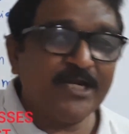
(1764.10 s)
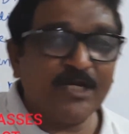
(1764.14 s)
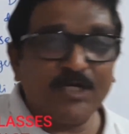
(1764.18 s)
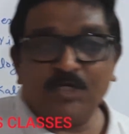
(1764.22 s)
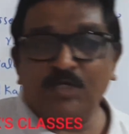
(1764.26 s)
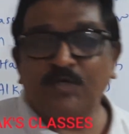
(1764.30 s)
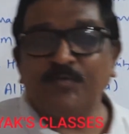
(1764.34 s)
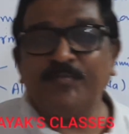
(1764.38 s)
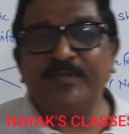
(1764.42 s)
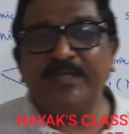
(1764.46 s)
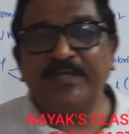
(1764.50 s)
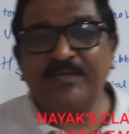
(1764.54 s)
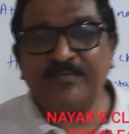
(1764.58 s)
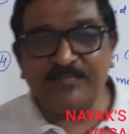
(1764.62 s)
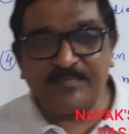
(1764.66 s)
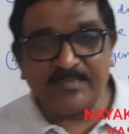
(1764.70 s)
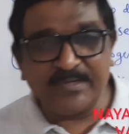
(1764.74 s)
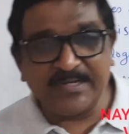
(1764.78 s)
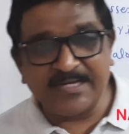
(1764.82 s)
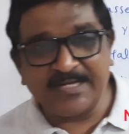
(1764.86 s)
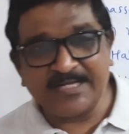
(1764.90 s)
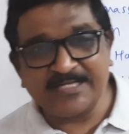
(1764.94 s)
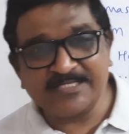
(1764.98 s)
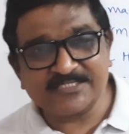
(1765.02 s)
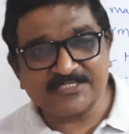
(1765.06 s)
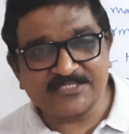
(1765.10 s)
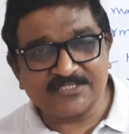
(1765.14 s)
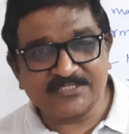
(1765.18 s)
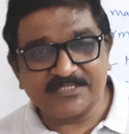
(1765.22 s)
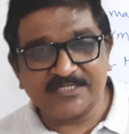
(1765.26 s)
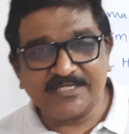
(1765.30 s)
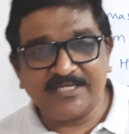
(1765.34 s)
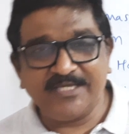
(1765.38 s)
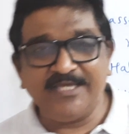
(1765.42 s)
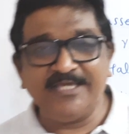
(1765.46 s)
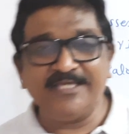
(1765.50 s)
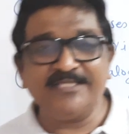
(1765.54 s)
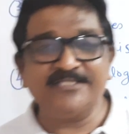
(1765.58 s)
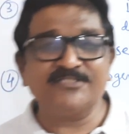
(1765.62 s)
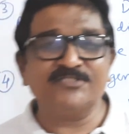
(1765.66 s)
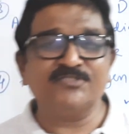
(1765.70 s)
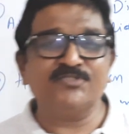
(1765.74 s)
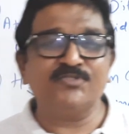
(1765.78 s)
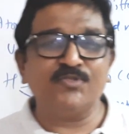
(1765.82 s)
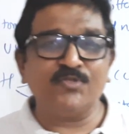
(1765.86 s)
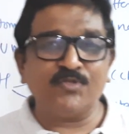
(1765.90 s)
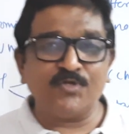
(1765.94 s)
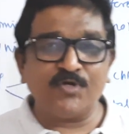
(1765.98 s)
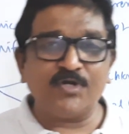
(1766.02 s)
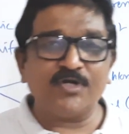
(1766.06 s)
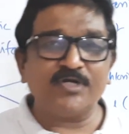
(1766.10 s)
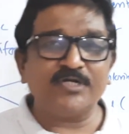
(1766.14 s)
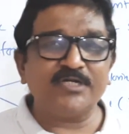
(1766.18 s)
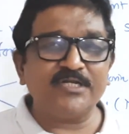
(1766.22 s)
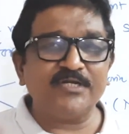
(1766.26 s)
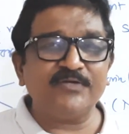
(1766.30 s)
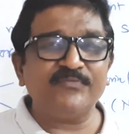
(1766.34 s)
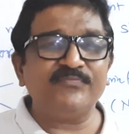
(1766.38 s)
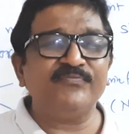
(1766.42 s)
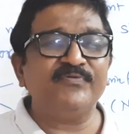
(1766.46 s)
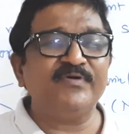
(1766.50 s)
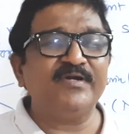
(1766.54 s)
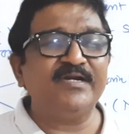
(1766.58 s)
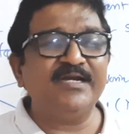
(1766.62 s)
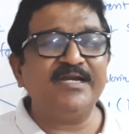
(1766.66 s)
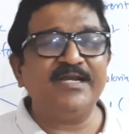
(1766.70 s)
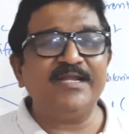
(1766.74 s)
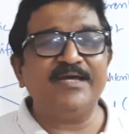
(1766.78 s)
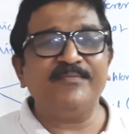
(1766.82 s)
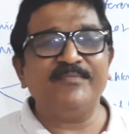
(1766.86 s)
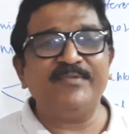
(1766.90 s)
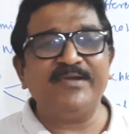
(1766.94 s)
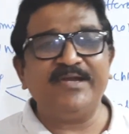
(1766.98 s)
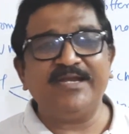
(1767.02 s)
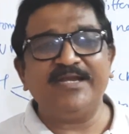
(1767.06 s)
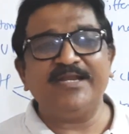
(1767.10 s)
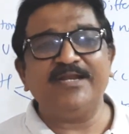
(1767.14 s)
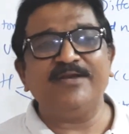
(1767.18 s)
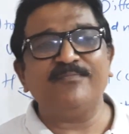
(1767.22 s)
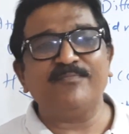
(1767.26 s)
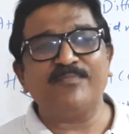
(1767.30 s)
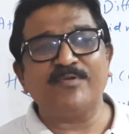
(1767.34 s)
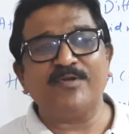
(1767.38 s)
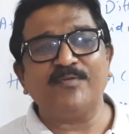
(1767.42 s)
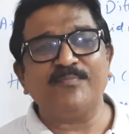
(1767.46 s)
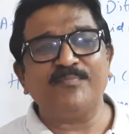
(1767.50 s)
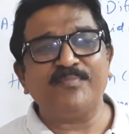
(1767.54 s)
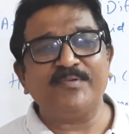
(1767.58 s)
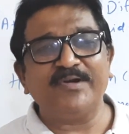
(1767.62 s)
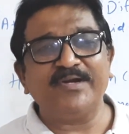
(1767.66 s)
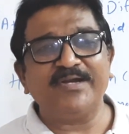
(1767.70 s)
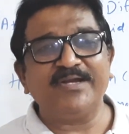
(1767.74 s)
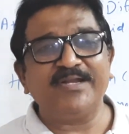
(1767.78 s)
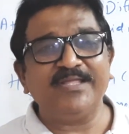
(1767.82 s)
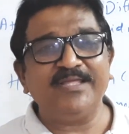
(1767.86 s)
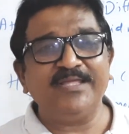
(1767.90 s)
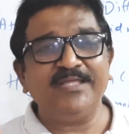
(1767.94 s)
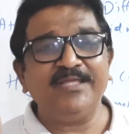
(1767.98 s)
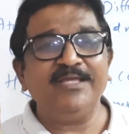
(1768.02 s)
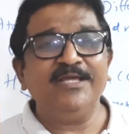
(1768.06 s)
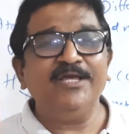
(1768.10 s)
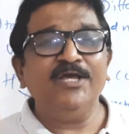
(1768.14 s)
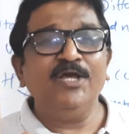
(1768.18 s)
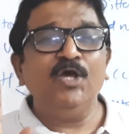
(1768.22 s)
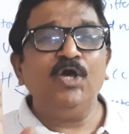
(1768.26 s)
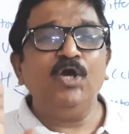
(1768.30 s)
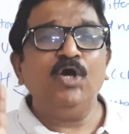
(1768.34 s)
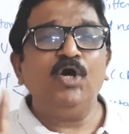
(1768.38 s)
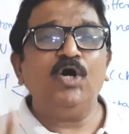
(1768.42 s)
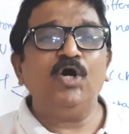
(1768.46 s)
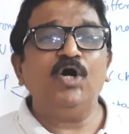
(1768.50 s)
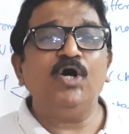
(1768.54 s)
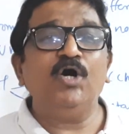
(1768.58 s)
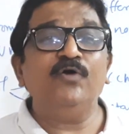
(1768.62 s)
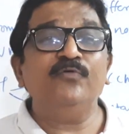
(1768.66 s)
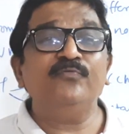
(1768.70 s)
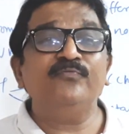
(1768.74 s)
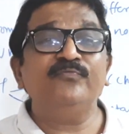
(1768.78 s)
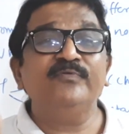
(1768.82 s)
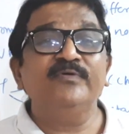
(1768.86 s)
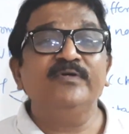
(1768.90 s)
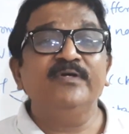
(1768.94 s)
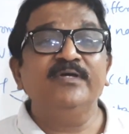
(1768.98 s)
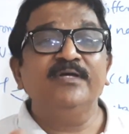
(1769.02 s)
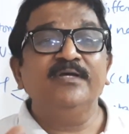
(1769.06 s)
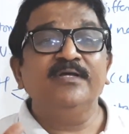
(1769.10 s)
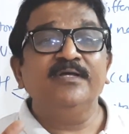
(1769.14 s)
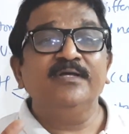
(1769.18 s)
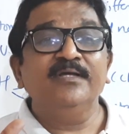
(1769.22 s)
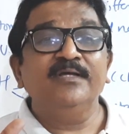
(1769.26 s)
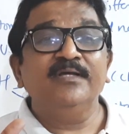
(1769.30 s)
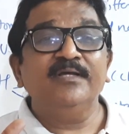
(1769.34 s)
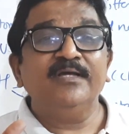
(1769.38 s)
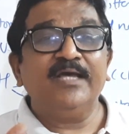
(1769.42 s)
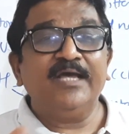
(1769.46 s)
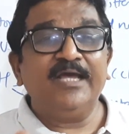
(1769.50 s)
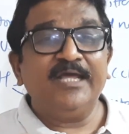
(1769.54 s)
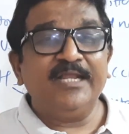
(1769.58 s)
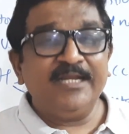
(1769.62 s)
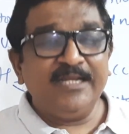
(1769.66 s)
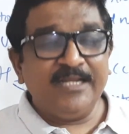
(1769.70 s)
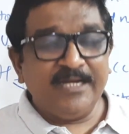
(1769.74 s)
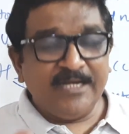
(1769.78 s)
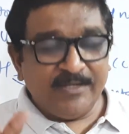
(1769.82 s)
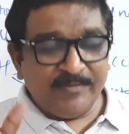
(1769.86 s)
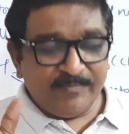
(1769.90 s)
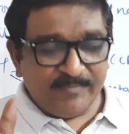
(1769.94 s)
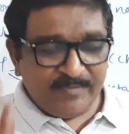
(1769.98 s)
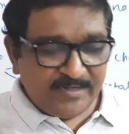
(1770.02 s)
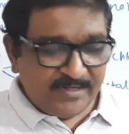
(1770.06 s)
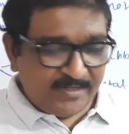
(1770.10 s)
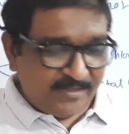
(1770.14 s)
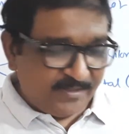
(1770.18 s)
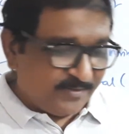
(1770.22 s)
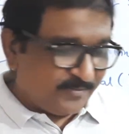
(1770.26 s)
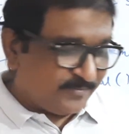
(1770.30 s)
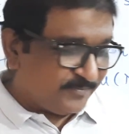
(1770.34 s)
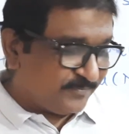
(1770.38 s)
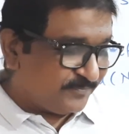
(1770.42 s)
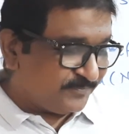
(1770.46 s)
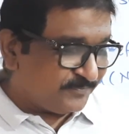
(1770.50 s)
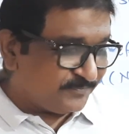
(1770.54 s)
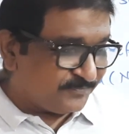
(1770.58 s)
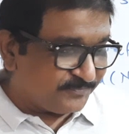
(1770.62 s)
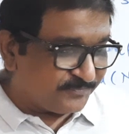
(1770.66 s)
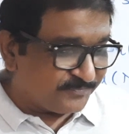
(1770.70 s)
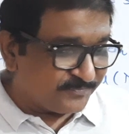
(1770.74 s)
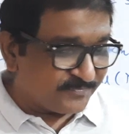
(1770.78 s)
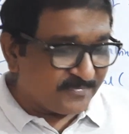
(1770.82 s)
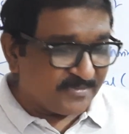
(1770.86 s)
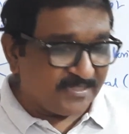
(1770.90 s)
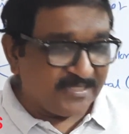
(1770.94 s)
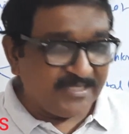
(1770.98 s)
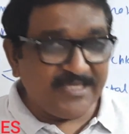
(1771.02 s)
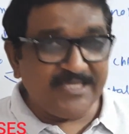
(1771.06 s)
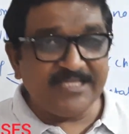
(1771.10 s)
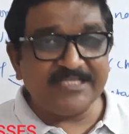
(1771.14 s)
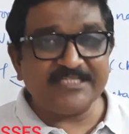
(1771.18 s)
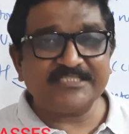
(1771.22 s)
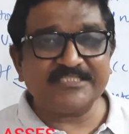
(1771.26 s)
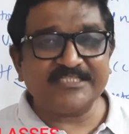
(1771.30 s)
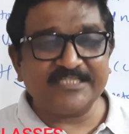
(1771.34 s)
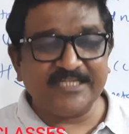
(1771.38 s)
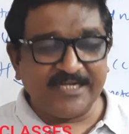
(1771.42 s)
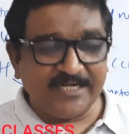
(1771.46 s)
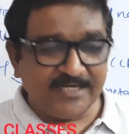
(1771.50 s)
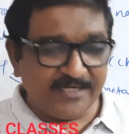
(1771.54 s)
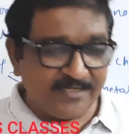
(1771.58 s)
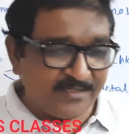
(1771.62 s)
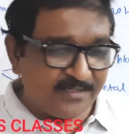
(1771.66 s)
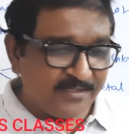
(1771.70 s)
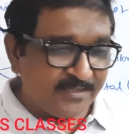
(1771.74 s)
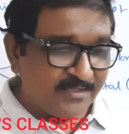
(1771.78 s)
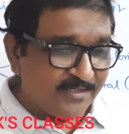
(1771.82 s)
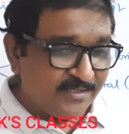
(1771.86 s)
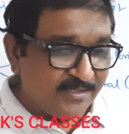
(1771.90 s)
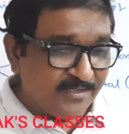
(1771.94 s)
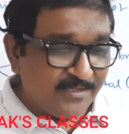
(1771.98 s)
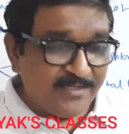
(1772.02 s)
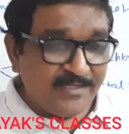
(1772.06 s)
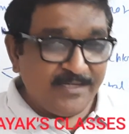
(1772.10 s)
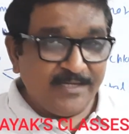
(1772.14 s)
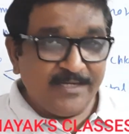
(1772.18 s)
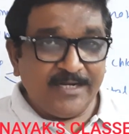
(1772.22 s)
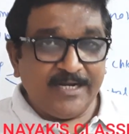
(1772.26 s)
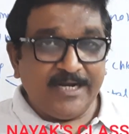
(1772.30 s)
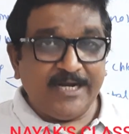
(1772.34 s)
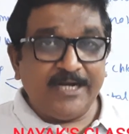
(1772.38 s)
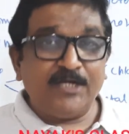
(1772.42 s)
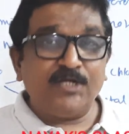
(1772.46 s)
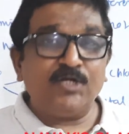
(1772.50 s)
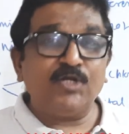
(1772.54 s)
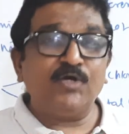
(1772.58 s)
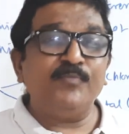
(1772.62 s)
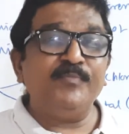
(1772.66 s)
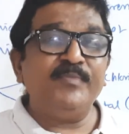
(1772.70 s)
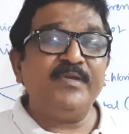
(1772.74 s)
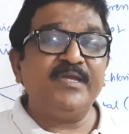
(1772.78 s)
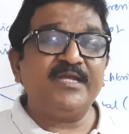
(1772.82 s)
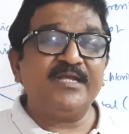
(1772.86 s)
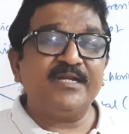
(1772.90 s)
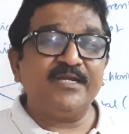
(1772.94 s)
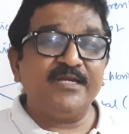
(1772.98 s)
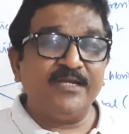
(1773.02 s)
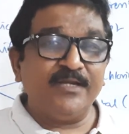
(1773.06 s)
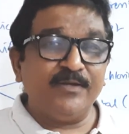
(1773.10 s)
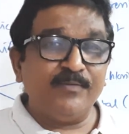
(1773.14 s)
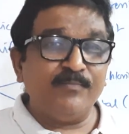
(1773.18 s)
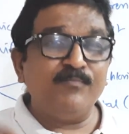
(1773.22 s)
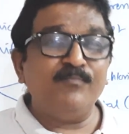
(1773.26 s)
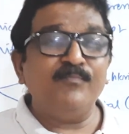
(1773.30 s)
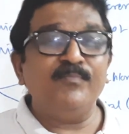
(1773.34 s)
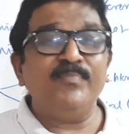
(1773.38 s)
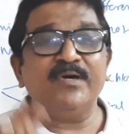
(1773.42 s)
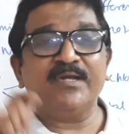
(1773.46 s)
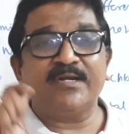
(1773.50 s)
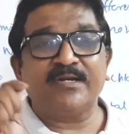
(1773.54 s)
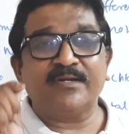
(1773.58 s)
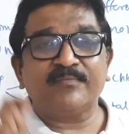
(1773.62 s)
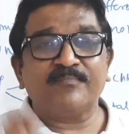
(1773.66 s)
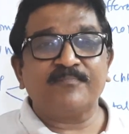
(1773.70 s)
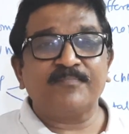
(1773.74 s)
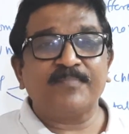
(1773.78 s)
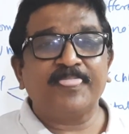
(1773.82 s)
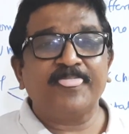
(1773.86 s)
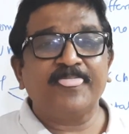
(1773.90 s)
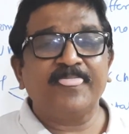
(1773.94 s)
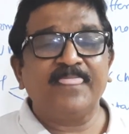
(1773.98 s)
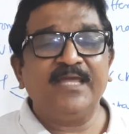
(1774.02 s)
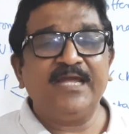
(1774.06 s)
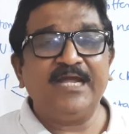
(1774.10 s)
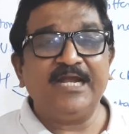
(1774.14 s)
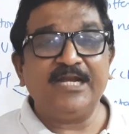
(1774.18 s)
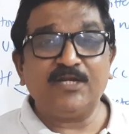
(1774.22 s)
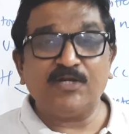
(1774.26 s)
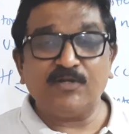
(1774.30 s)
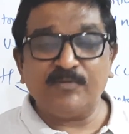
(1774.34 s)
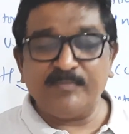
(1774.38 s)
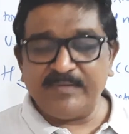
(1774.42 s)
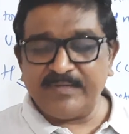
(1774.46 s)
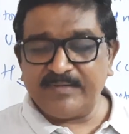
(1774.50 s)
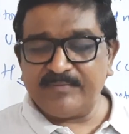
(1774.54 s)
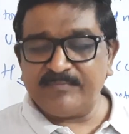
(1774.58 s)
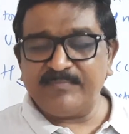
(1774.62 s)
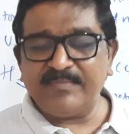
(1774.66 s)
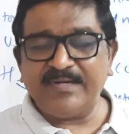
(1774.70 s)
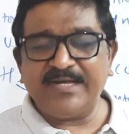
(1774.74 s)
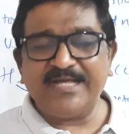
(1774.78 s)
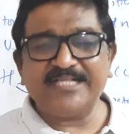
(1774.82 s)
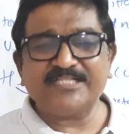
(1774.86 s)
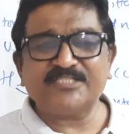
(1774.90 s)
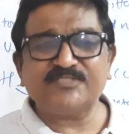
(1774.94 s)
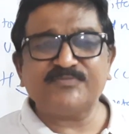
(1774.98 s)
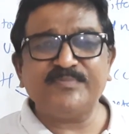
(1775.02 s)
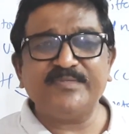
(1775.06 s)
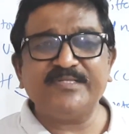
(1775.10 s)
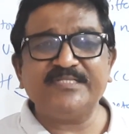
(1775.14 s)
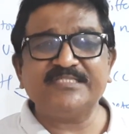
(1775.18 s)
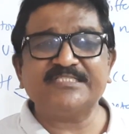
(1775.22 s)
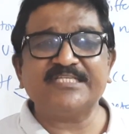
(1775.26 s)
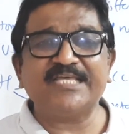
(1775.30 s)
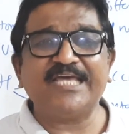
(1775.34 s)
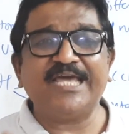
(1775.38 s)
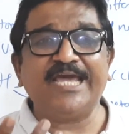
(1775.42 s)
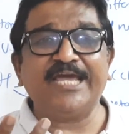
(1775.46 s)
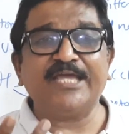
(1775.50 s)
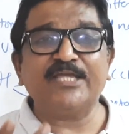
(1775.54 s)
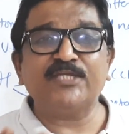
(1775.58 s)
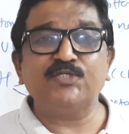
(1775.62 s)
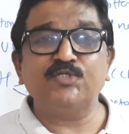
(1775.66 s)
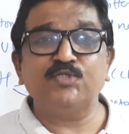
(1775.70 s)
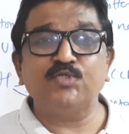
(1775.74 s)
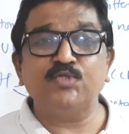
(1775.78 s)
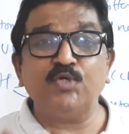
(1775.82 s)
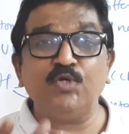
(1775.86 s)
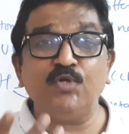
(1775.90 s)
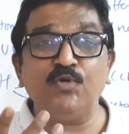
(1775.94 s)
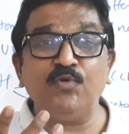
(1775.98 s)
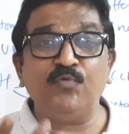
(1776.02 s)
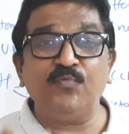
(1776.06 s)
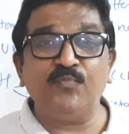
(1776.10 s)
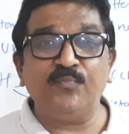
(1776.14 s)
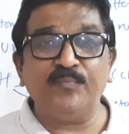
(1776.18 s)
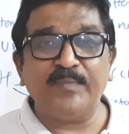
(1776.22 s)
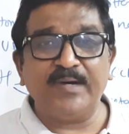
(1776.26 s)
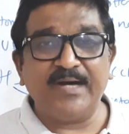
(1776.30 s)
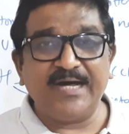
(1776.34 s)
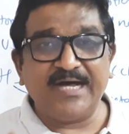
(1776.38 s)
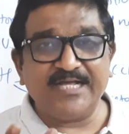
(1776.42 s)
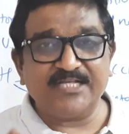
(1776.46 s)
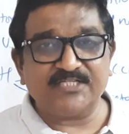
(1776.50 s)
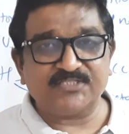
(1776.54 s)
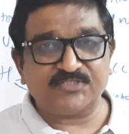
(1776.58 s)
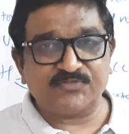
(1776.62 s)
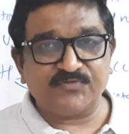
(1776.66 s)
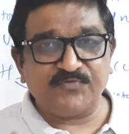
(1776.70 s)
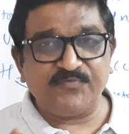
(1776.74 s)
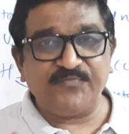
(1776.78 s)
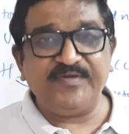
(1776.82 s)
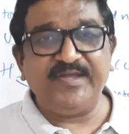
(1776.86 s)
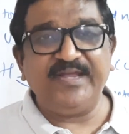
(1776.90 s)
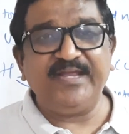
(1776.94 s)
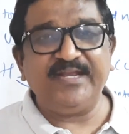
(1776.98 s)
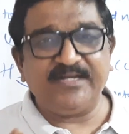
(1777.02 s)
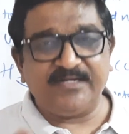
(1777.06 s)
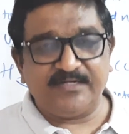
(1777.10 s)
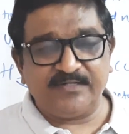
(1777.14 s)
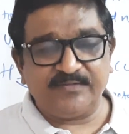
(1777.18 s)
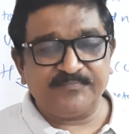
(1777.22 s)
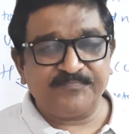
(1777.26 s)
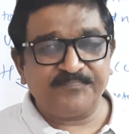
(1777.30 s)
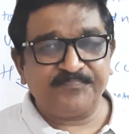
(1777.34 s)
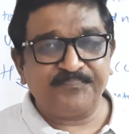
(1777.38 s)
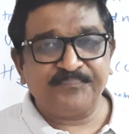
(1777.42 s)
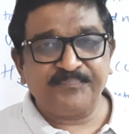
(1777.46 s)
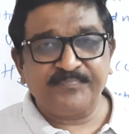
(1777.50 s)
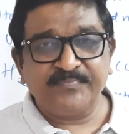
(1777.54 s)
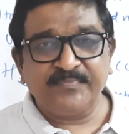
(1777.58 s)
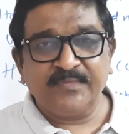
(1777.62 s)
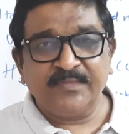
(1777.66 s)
Atomic mass is not a fundamental property of an element. He said atomic number. Atomic mass means actual mass, weight.